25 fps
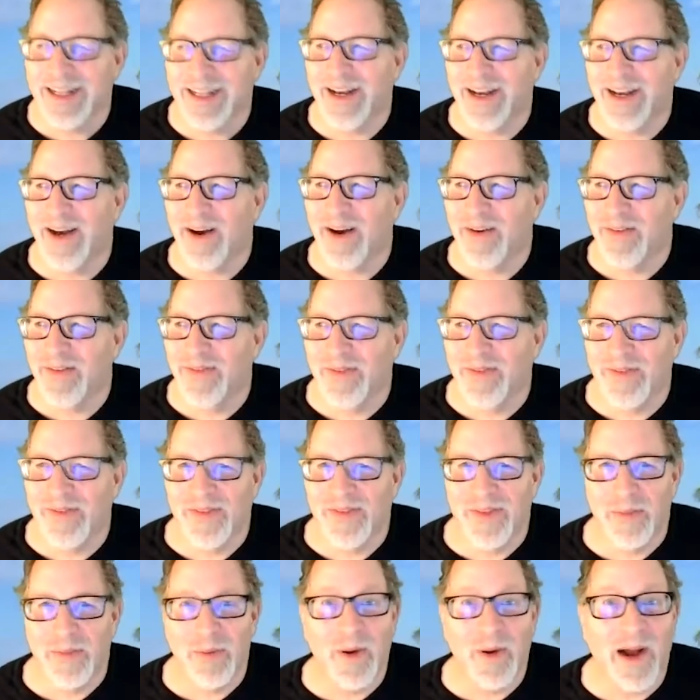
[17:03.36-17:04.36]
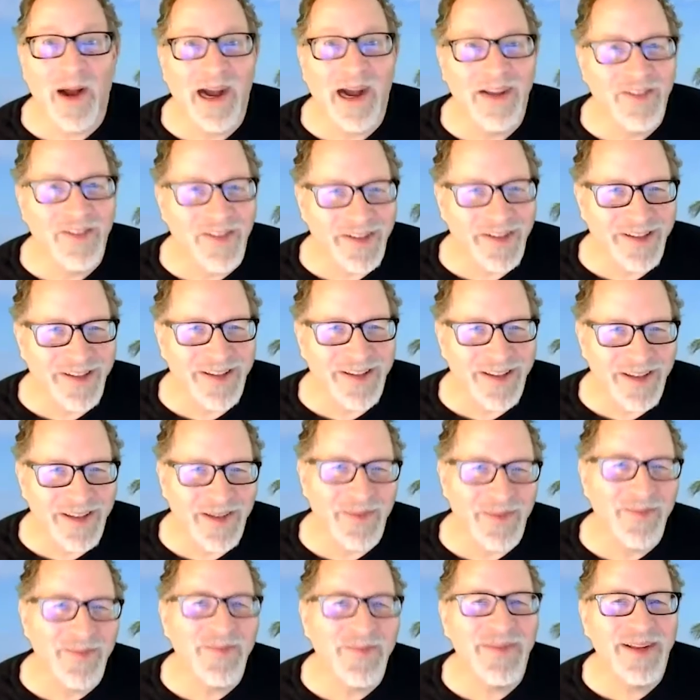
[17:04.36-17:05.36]
of the project
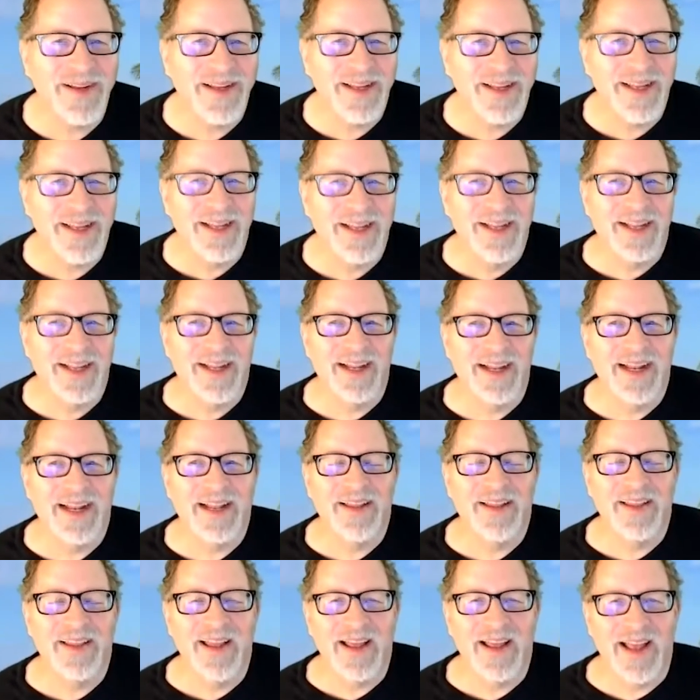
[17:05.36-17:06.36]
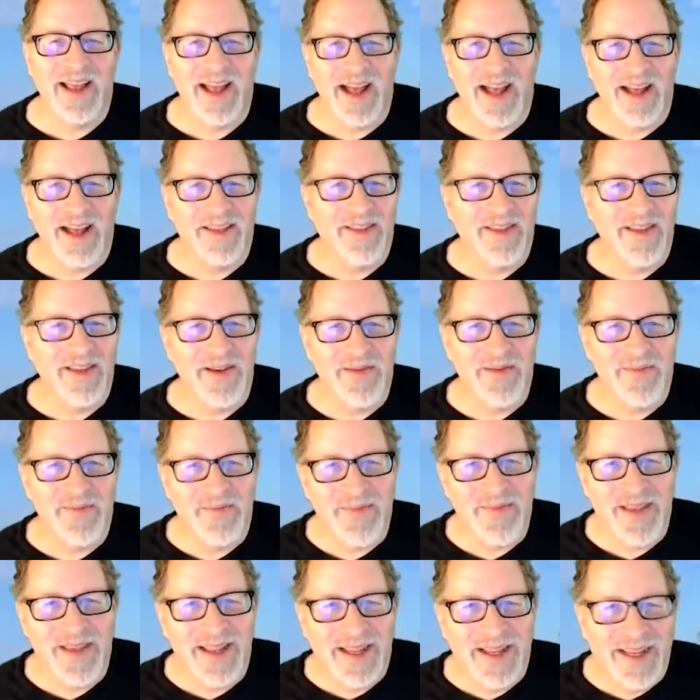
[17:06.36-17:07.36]
team, and they had them.